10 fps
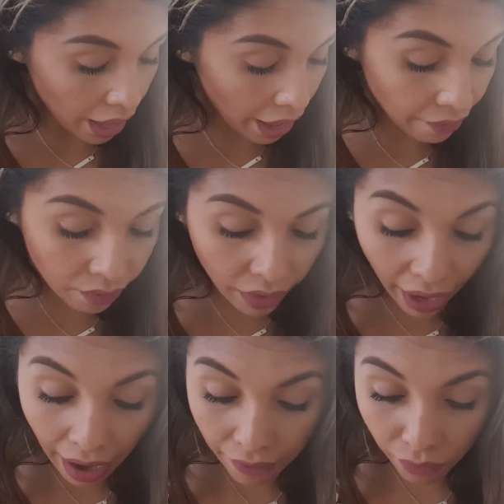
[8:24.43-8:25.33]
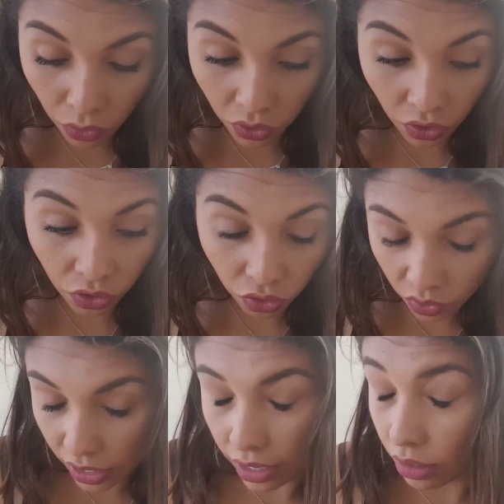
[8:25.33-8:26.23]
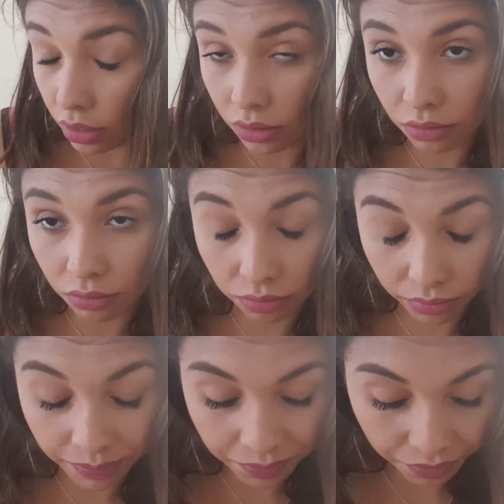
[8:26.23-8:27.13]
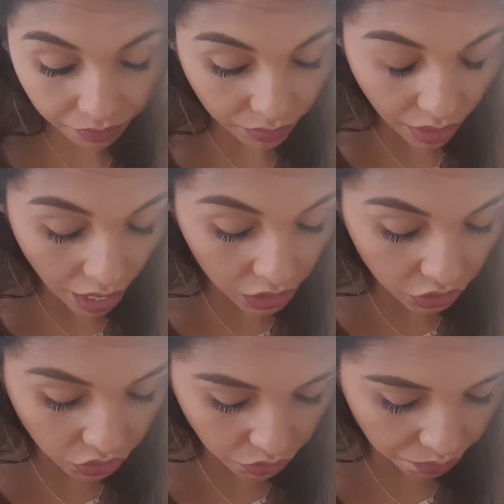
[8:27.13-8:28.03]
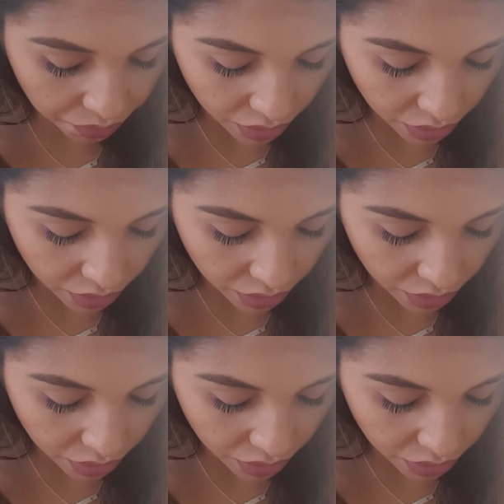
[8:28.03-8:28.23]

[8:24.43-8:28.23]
And I have other 3. I don't know.